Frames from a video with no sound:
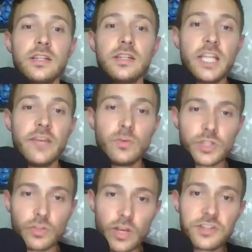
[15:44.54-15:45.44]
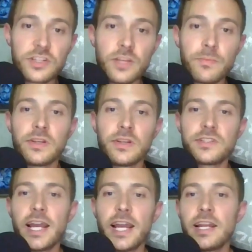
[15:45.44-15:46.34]
David was arrested because
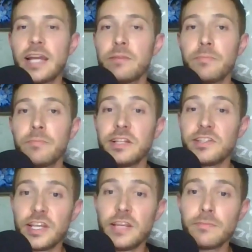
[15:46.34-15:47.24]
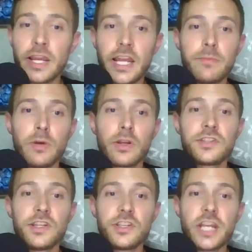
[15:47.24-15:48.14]
Diane hadn't been seen by anybody
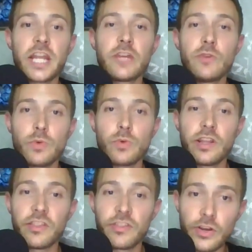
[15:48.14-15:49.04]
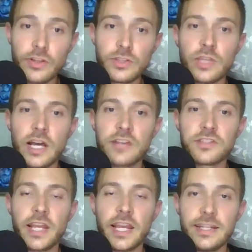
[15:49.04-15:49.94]
since January 23,
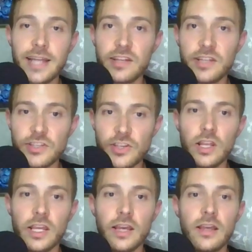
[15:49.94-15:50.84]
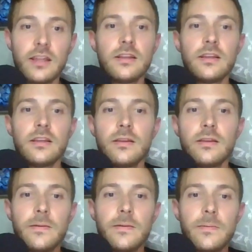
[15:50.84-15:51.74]
2008, nine days earlier.
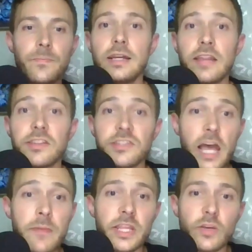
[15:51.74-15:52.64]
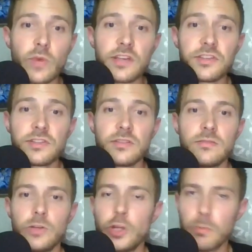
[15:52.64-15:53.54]
At the time of the arrest,
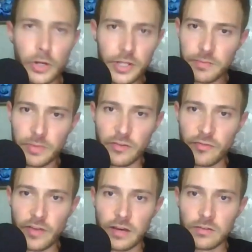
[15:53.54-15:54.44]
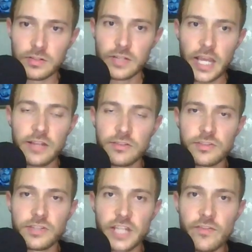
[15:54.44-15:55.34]
no body had been found,
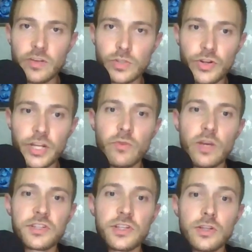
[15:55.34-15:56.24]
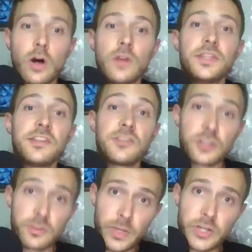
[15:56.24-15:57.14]
hence, David was only arrested on the
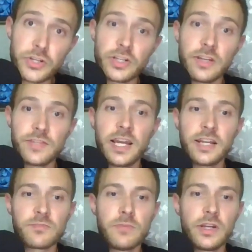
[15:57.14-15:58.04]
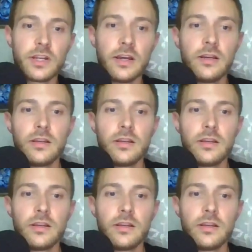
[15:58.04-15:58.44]
suspicion of Diane's murder.